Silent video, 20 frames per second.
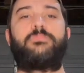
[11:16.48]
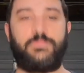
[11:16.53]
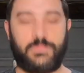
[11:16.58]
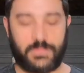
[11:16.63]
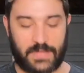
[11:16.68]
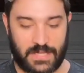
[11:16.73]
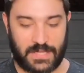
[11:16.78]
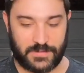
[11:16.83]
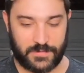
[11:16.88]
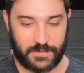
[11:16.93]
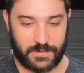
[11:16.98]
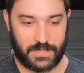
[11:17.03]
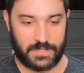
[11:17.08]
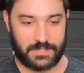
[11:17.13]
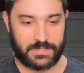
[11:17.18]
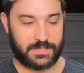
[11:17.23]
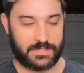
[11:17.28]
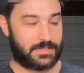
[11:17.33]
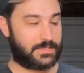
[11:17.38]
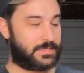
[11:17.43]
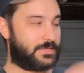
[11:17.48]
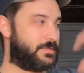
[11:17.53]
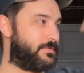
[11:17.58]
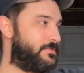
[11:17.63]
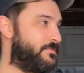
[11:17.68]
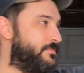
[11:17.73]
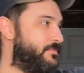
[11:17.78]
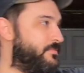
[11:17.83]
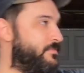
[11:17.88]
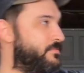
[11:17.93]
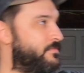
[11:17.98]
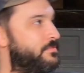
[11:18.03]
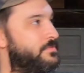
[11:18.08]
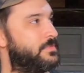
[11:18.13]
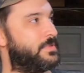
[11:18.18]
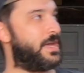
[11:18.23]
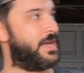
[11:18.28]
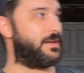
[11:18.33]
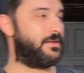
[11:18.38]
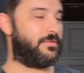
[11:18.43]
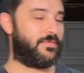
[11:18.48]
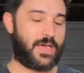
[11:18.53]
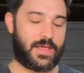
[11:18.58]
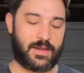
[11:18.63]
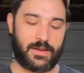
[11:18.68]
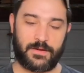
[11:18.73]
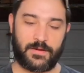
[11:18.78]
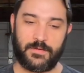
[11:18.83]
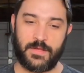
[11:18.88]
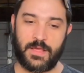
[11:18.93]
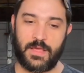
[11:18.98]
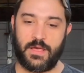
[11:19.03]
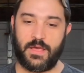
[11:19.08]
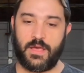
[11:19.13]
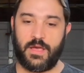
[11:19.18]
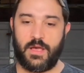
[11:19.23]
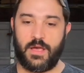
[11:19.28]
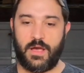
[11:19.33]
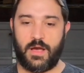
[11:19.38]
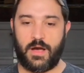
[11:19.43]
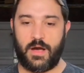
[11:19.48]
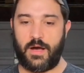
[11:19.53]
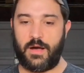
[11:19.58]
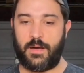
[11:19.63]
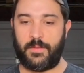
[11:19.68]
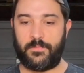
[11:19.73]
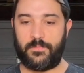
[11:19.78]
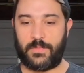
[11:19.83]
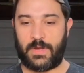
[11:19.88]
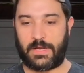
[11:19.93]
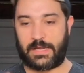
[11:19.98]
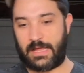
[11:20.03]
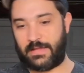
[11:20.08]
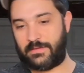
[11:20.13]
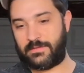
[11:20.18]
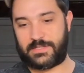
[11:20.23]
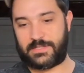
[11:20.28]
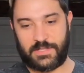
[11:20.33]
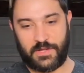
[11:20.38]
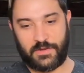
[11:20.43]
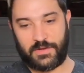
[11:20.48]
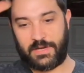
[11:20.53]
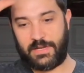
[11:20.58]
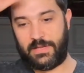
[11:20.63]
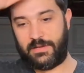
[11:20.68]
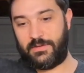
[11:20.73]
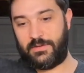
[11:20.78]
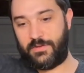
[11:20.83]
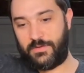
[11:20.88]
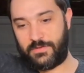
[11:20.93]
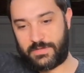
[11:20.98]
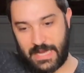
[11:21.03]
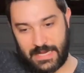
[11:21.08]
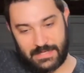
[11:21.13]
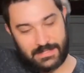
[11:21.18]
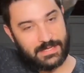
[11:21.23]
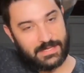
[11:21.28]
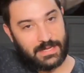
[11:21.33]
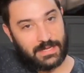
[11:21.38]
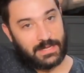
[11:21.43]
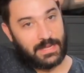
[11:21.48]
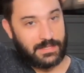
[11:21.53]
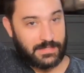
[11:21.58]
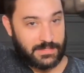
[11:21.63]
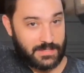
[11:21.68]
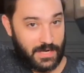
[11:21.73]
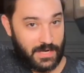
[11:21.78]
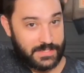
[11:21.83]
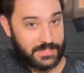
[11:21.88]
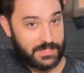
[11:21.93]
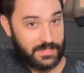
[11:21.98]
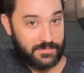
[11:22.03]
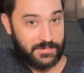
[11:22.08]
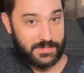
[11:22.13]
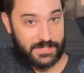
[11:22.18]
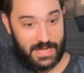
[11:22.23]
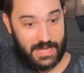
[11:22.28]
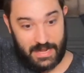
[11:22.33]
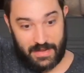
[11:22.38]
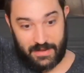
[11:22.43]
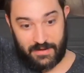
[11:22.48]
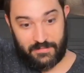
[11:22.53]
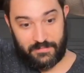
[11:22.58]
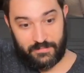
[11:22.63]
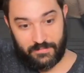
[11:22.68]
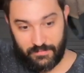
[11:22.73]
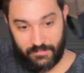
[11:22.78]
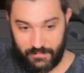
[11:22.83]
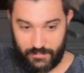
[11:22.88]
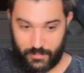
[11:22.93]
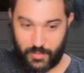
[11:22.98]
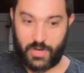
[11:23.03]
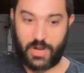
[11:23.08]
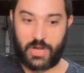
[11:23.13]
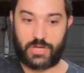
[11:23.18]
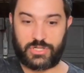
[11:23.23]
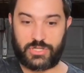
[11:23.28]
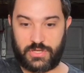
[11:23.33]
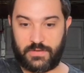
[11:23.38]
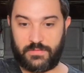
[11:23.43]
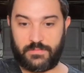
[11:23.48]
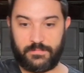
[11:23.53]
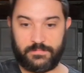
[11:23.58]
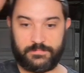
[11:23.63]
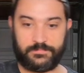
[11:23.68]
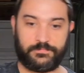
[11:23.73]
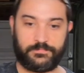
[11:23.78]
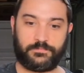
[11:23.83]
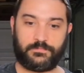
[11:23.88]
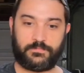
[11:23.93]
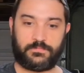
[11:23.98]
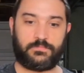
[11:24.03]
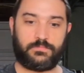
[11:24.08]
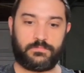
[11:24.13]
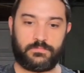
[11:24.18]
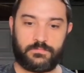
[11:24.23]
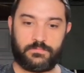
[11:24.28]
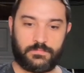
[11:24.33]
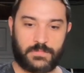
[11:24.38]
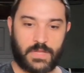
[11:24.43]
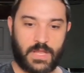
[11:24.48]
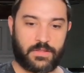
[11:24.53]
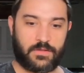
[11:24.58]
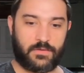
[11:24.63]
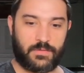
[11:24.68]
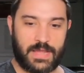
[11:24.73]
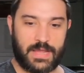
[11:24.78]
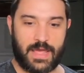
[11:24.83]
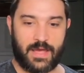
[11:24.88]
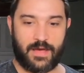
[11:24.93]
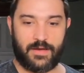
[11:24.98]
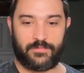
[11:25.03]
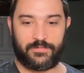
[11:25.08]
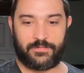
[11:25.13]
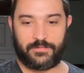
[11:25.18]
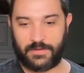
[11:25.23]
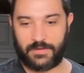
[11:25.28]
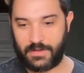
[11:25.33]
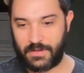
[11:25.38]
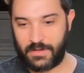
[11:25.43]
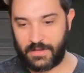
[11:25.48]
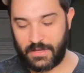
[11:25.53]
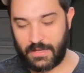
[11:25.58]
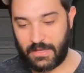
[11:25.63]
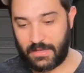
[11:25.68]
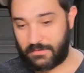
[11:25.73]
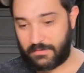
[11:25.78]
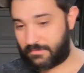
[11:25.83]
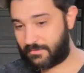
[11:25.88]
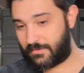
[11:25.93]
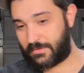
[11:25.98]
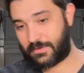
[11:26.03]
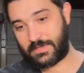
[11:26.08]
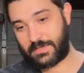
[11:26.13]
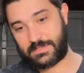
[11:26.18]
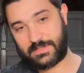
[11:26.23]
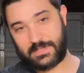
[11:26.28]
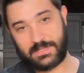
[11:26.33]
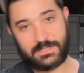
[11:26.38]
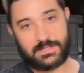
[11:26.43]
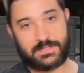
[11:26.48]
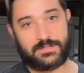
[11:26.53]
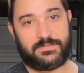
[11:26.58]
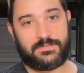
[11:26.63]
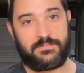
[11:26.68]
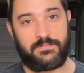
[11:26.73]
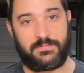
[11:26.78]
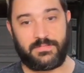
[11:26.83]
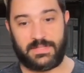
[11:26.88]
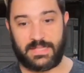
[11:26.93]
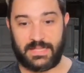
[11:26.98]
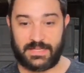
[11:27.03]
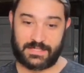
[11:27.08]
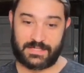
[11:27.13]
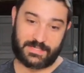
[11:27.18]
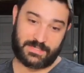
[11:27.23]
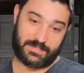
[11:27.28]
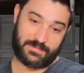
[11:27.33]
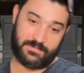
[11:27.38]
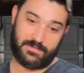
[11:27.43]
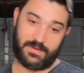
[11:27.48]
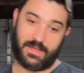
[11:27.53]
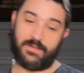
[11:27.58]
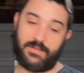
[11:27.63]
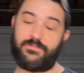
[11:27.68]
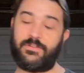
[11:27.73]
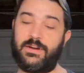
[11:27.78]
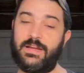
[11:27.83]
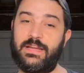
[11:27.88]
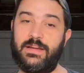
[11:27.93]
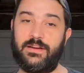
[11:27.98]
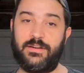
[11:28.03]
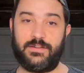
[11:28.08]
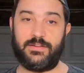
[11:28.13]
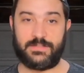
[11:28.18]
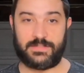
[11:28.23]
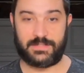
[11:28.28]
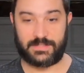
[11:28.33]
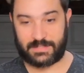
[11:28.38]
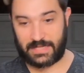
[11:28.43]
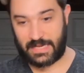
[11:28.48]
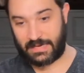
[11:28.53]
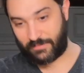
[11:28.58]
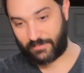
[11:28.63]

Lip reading: that's where this is kind of heading. Again, still going to do testing against customs and production now that we have, because this knife right here is the same